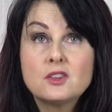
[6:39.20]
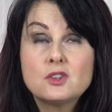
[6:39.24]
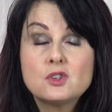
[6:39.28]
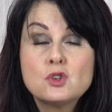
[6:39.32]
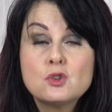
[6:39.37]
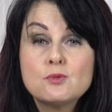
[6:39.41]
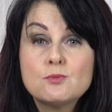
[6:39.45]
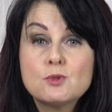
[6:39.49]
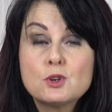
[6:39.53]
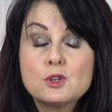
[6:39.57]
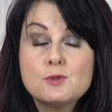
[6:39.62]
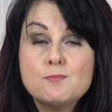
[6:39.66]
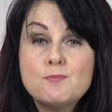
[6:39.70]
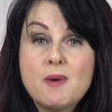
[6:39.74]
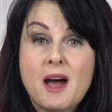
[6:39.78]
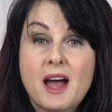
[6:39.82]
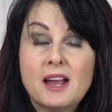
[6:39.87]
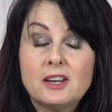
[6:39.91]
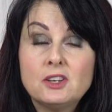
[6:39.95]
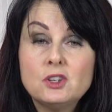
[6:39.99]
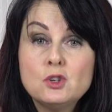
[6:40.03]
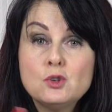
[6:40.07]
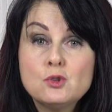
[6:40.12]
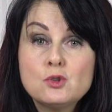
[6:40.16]
too much
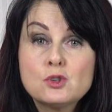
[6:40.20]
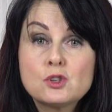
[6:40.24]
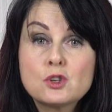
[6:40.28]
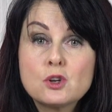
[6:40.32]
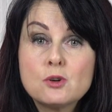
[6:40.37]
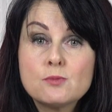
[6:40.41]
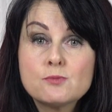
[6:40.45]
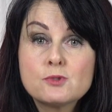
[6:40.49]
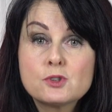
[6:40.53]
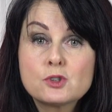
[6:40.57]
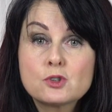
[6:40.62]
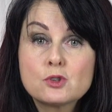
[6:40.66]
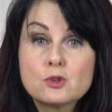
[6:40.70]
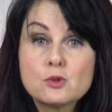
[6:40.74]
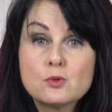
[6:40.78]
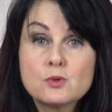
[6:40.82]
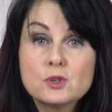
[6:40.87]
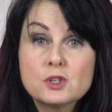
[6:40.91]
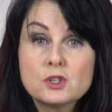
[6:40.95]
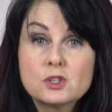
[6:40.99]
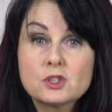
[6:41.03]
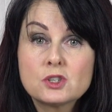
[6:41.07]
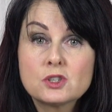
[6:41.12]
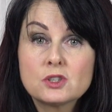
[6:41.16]
bad news comes
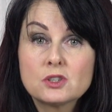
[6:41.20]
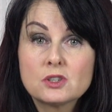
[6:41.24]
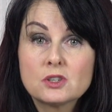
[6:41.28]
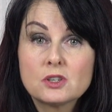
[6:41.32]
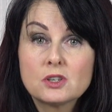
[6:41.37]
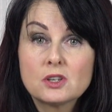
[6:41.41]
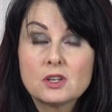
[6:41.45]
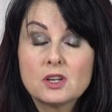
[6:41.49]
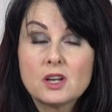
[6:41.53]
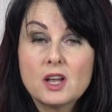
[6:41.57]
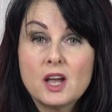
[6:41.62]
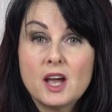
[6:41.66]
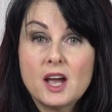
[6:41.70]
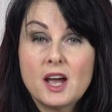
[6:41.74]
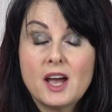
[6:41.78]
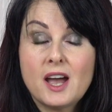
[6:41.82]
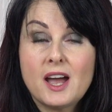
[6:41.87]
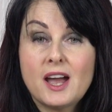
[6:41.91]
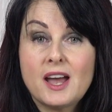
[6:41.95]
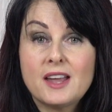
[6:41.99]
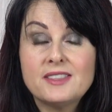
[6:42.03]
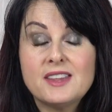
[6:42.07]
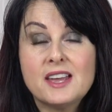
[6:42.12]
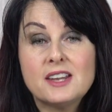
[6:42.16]
through it,
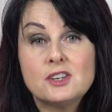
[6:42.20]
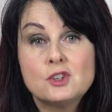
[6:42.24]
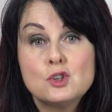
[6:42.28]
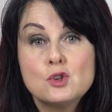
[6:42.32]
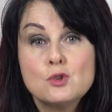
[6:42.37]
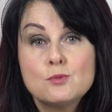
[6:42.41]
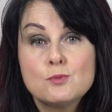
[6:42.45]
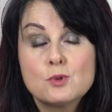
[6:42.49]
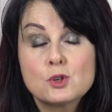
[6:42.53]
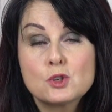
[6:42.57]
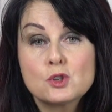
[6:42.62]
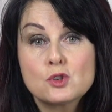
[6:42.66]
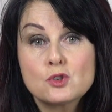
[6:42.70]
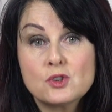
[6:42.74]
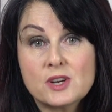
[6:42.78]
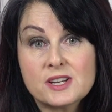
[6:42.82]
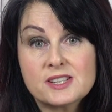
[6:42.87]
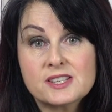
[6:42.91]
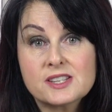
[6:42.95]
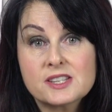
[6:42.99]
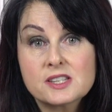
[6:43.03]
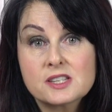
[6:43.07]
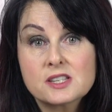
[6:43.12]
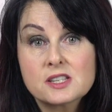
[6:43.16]
and then too much
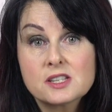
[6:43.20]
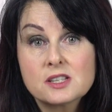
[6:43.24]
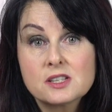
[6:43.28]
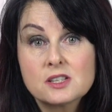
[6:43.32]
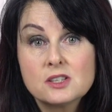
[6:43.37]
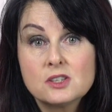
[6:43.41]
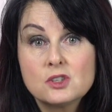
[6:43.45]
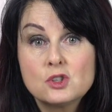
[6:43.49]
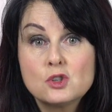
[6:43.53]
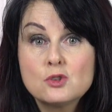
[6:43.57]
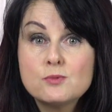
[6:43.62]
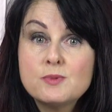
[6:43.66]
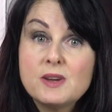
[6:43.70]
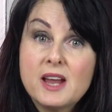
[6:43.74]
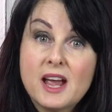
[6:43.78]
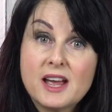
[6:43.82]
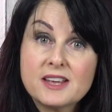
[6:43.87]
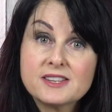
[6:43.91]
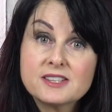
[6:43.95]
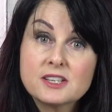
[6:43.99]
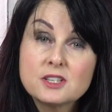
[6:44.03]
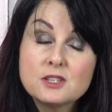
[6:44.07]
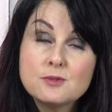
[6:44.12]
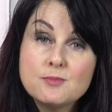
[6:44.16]
dresses to be
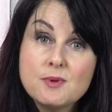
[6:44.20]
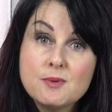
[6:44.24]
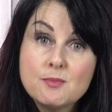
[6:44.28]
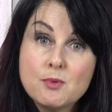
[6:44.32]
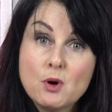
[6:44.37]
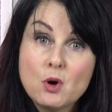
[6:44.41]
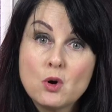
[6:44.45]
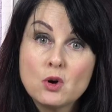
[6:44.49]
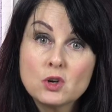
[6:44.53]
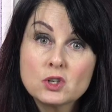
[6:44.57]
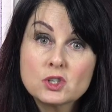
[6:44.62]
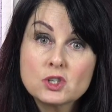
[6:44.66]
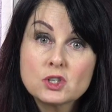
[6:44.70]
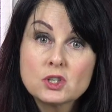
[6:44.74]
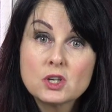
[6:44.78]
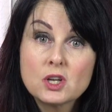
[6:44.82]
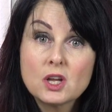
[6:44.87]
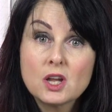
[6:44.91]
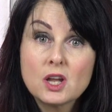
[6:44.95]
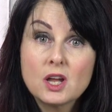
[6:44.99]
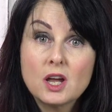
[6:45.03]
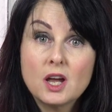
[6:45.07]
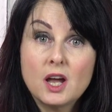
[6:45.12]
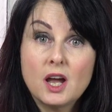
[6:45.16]
asking to be bought,
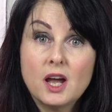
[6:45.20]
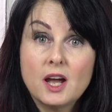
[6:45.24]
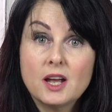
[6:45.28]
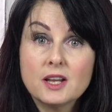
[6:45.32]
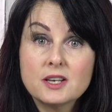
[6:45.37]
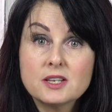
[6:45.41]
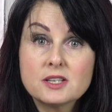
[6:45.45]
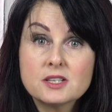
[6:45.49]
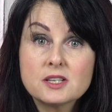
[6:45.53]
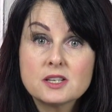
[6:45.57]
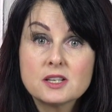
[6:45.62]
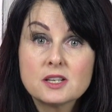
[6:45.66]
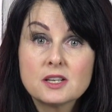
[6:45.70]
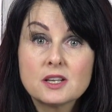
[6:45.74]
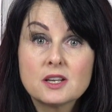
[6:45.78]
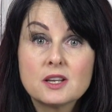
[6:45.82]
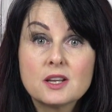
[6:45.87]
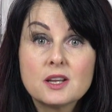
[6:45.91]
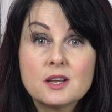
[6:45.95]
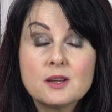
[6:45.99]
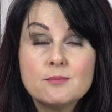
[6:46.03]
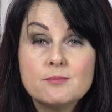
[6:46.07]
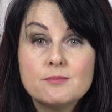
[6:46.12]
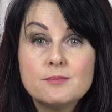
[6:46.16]
and
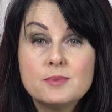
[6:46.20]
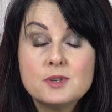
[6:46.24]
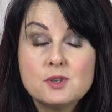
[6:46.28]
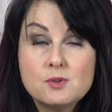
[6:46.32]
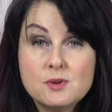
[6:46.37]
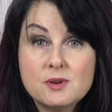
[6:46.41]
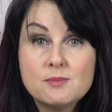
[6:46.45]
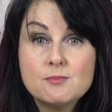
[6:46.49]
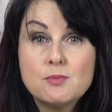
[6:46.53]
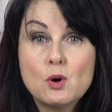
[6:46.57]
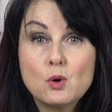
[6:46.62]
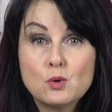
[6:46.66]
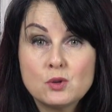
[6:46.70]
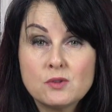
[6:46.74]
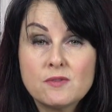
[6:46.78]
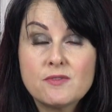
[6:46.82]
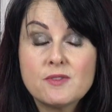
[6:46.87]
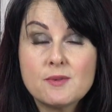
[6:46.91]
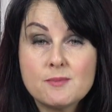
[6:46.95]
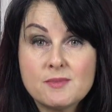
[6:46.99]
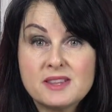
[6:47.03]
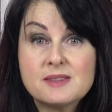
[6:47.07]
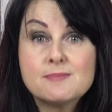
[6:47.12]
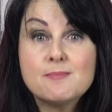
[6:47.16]
between both
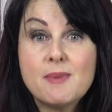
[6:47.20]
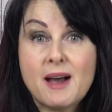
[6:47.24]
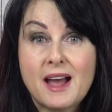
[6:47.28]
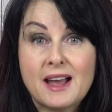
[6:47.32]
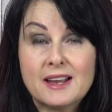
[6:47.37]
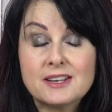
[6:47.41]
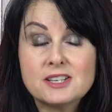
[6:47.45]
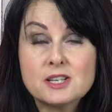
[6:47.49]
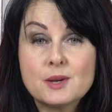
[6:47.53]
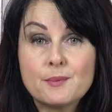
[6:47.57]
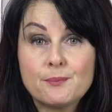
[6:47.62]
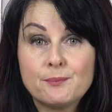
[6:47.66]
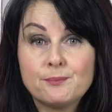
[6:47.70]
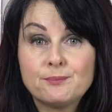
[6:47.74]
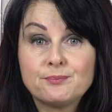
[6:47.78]
of them it's bad.